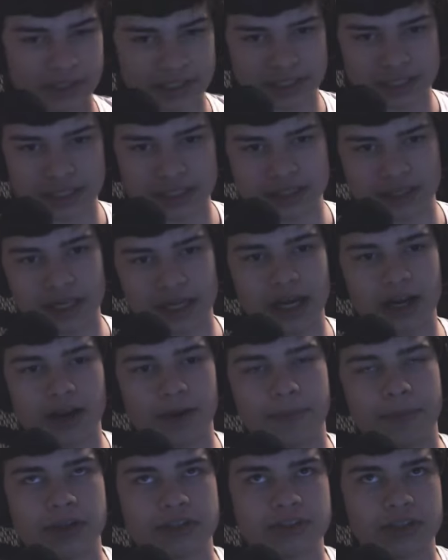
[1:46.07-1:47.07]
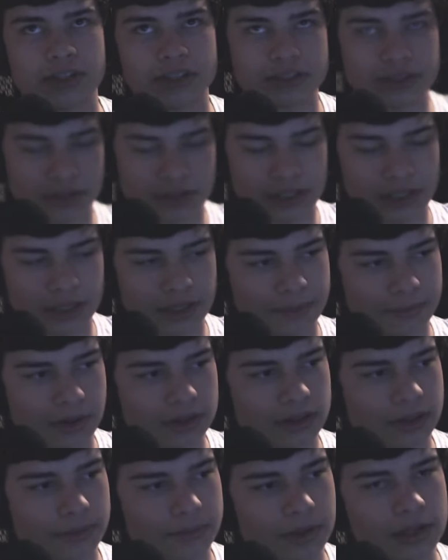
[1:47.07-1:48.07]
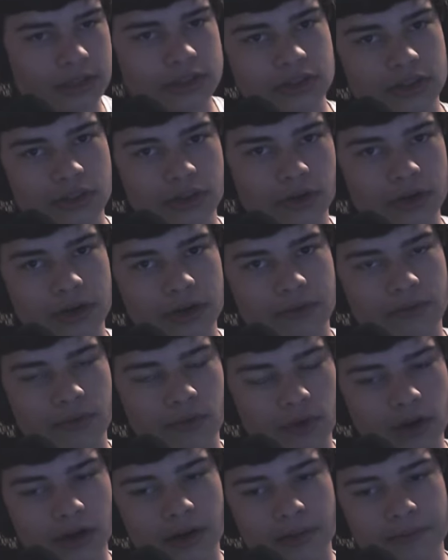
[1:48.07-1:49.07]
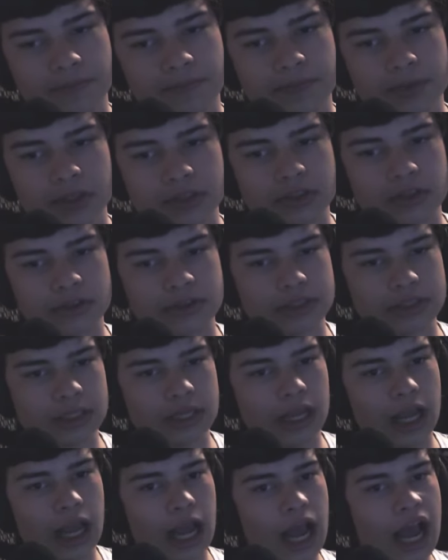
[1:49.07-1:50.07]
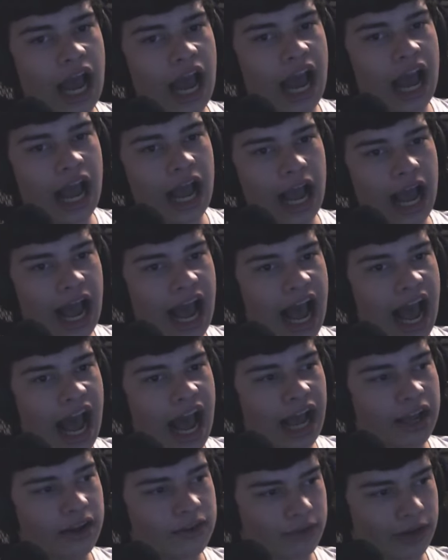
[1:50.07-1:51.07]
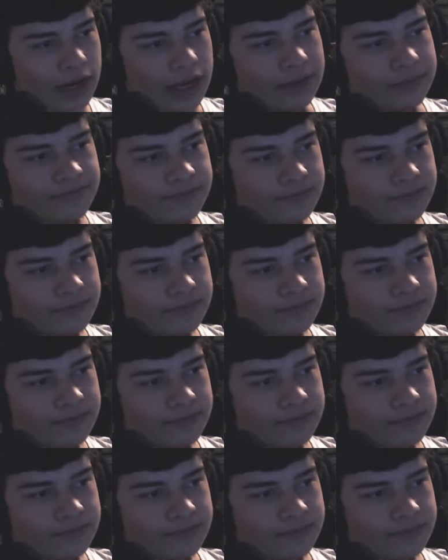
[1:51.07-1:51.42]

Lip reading: to get the higher pitch, right? So think about the pitch you're going for. So it's right?